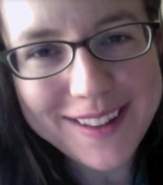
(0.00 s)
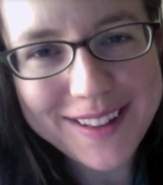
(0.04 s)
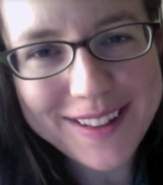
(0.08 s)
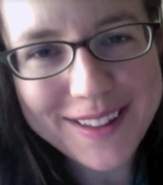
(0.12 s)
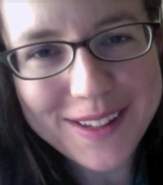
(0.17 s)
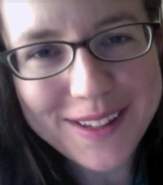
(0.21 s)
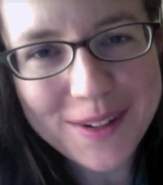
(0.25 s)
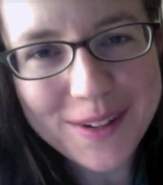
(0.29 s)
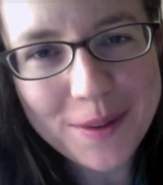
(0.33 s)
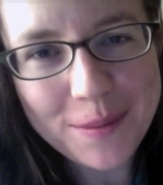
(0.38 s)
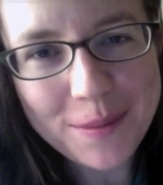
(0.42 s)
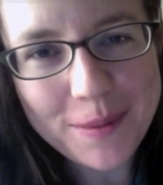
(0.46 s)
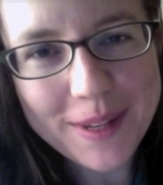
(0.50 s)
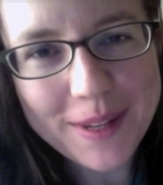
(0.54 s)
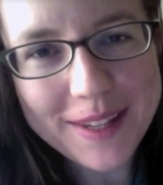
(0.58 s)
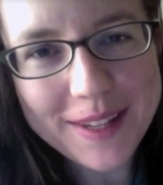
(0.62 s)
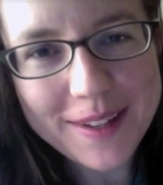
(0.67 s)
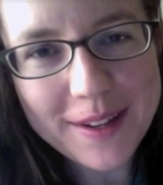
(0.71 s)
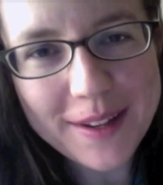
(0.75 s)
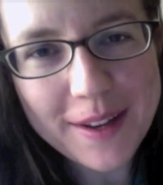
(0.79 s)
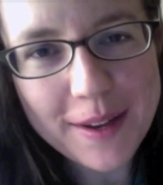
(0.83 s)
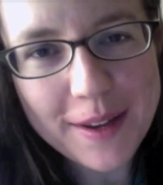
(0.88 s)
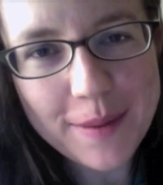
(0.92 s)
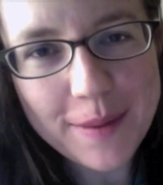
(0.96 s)
a little
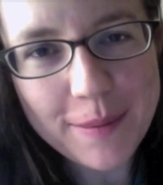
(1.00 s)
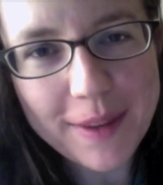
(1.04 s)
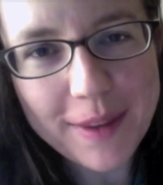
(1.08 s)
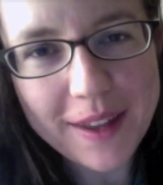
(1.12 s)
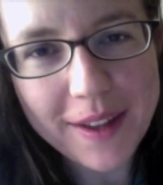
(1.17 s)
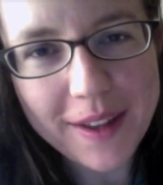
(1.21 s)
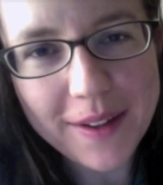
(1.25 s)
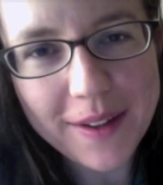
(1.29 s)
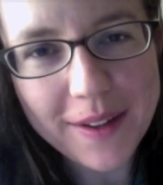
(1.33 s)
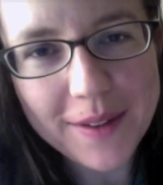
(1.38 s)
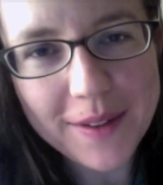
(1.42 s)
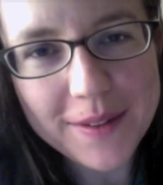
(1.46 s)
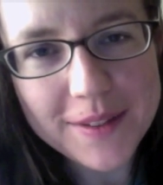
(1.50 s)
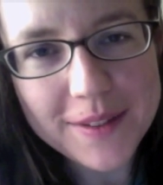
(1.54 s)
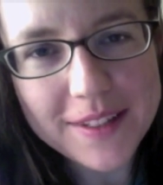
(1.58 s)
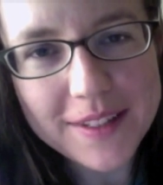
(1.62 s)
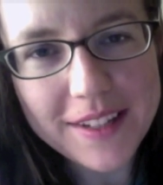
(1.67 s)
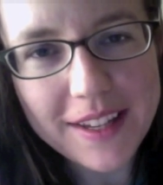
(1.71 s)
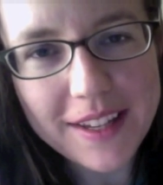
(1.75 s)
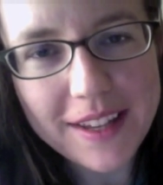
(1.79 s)
bit about